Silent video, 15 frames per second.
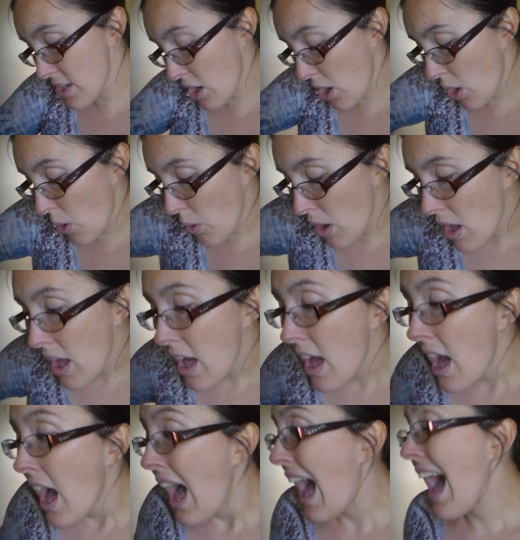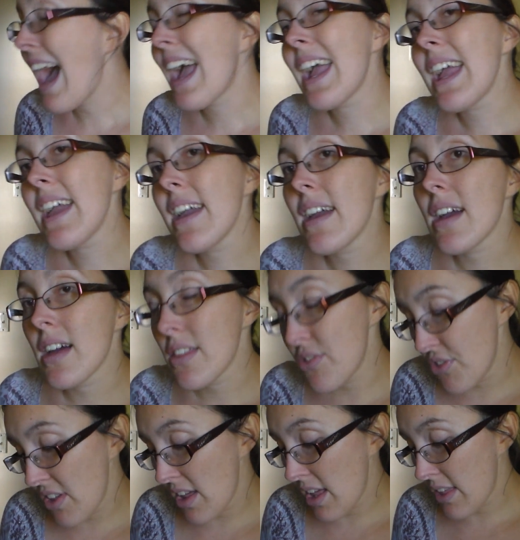So I
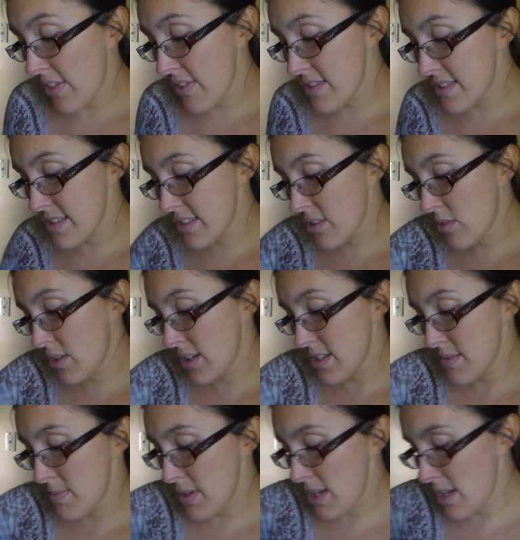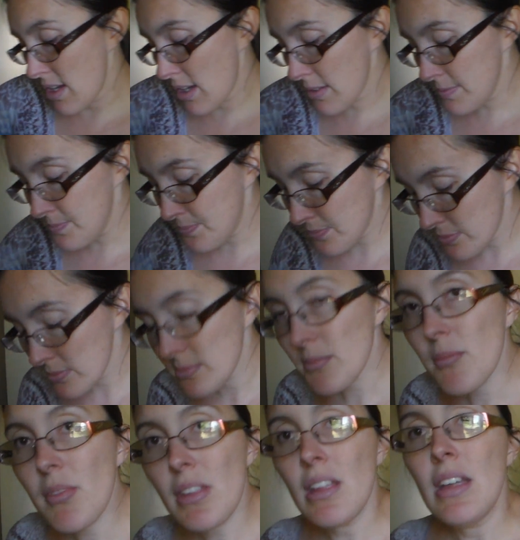think this is going to be
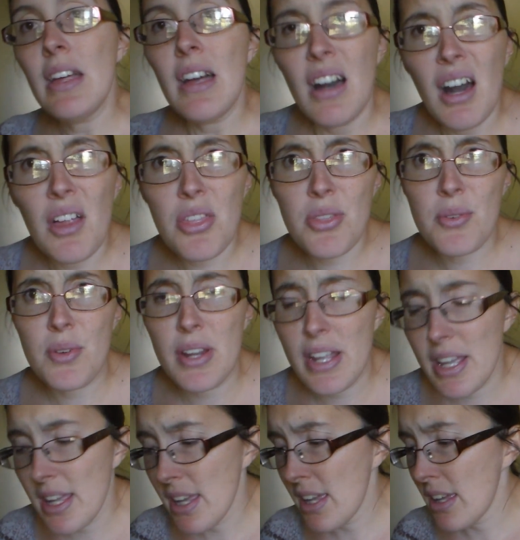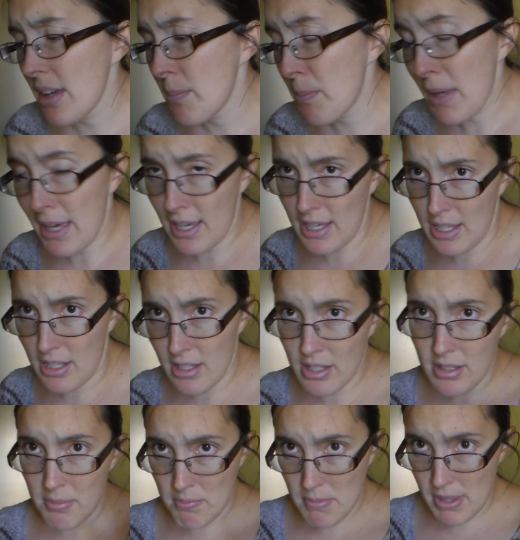a 3-bag
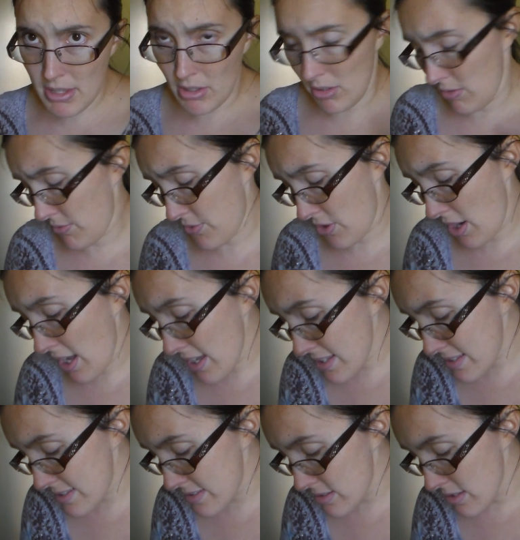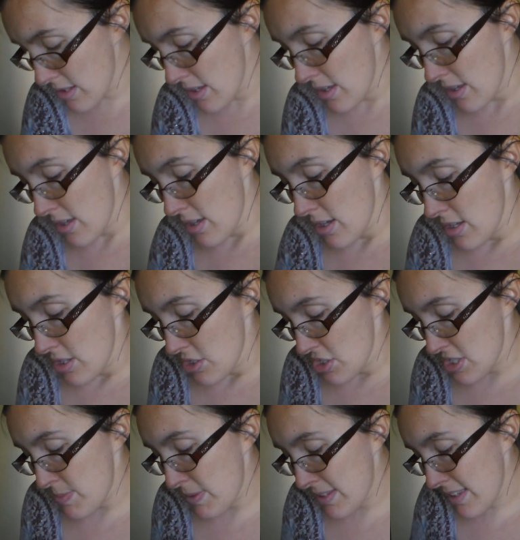meal for us,
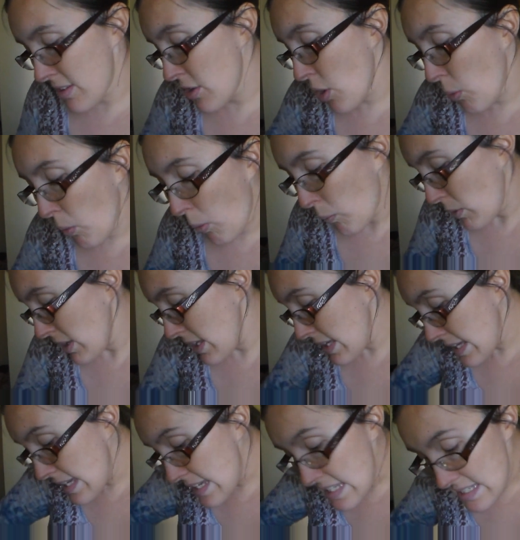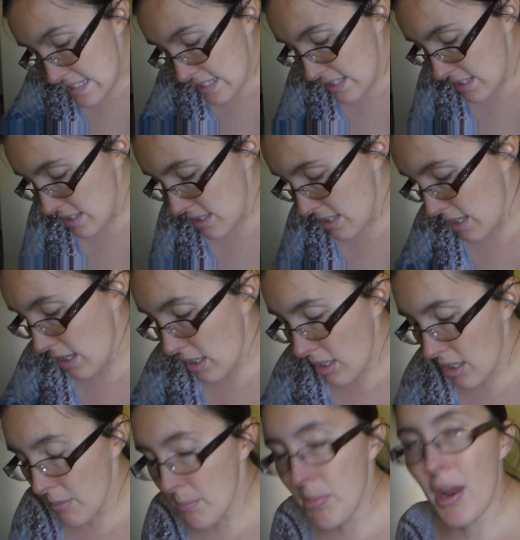just because I know what we eat.
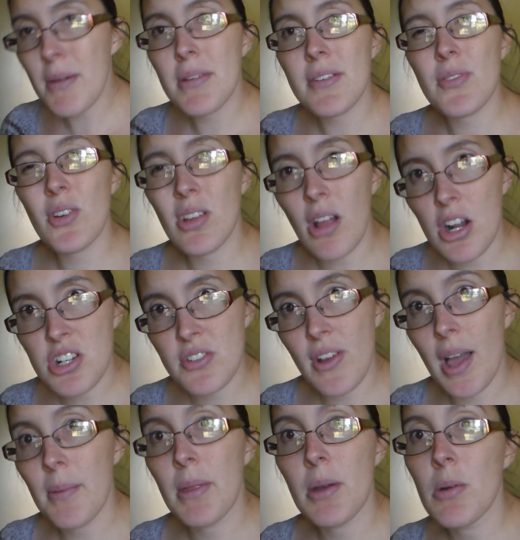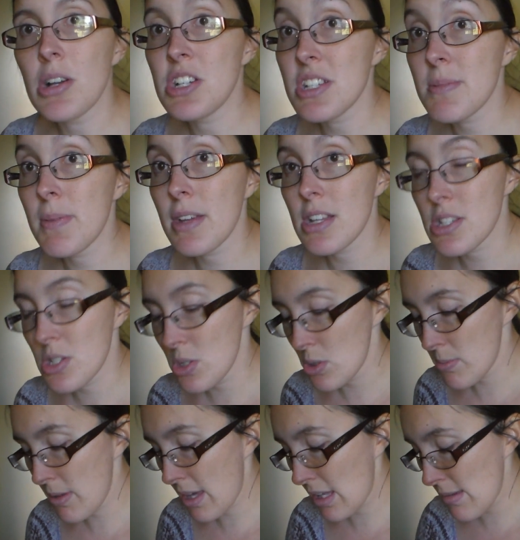Probably for a larger family it would just be a
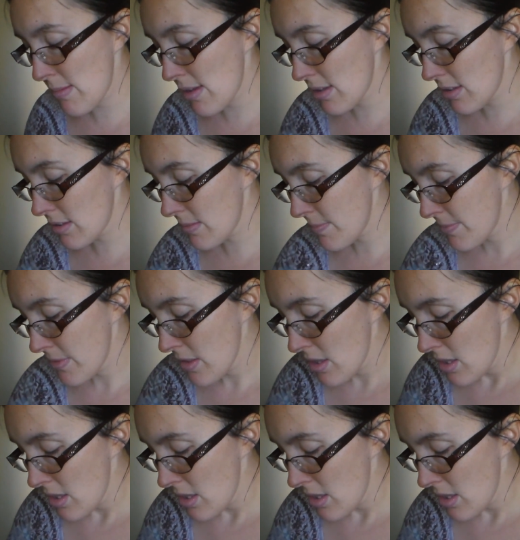2-bag meal.